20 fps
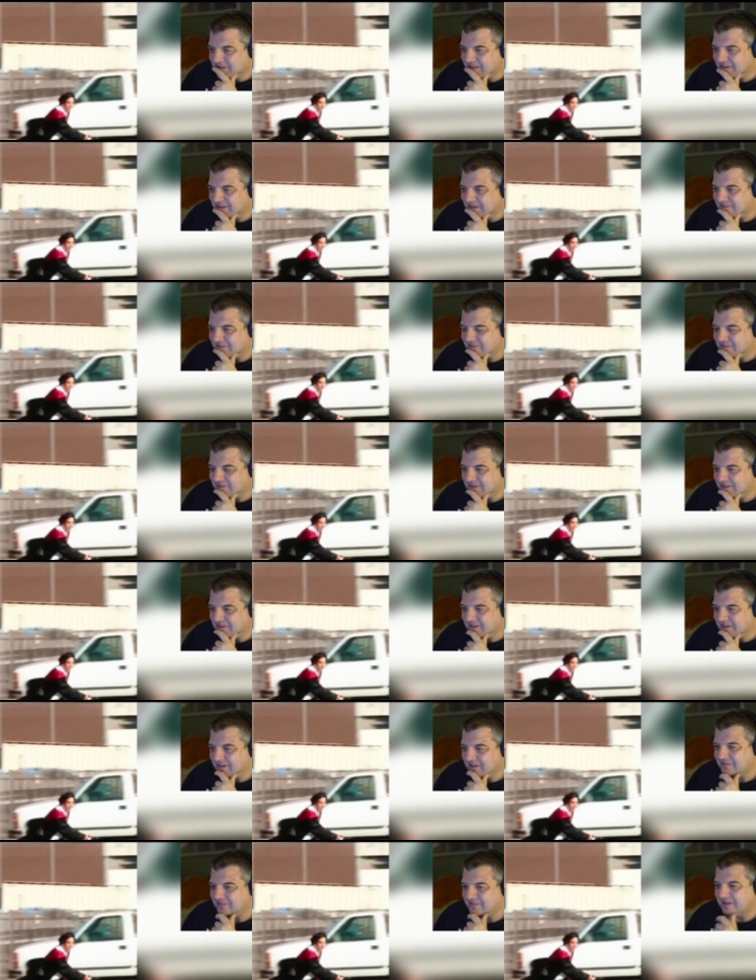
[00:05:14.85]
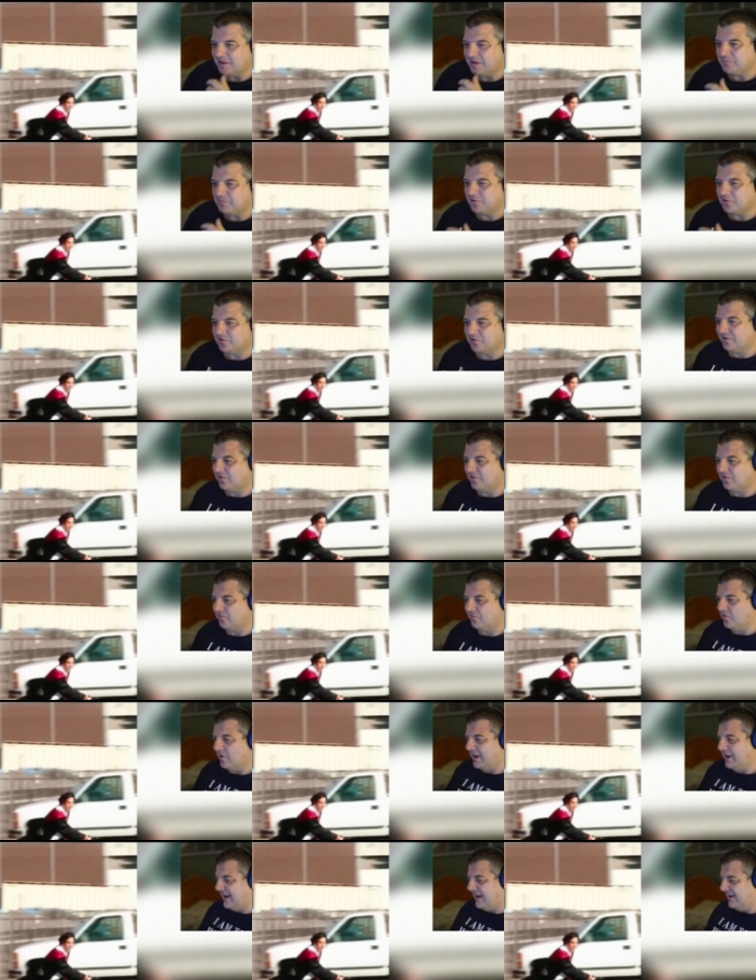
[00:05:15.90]
His skateboard's on the
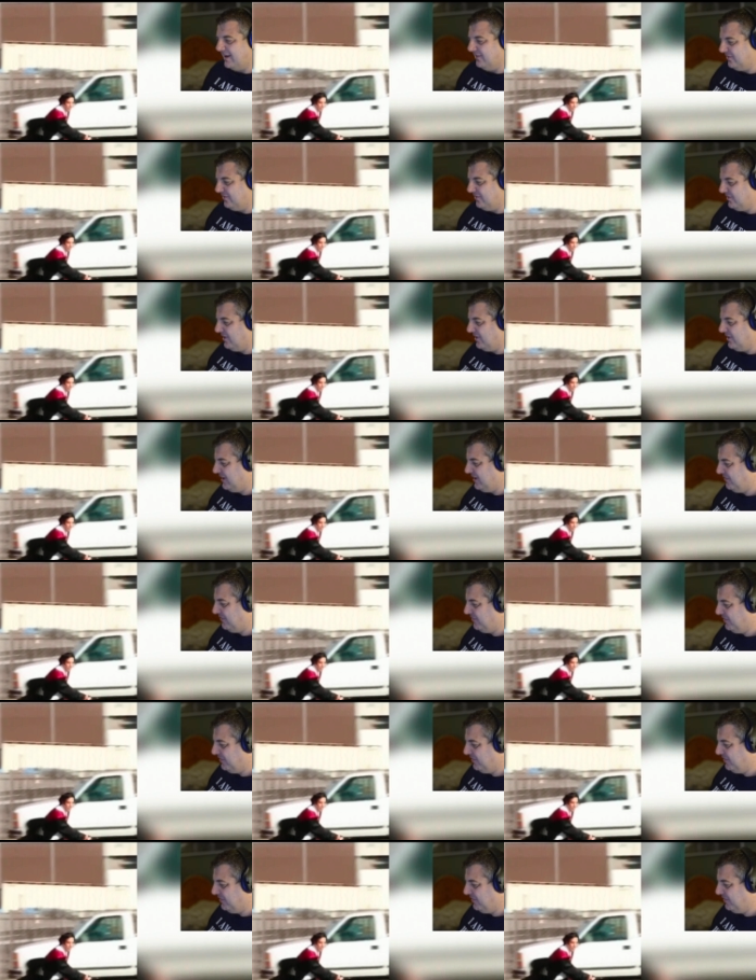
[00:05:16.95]
right hand side.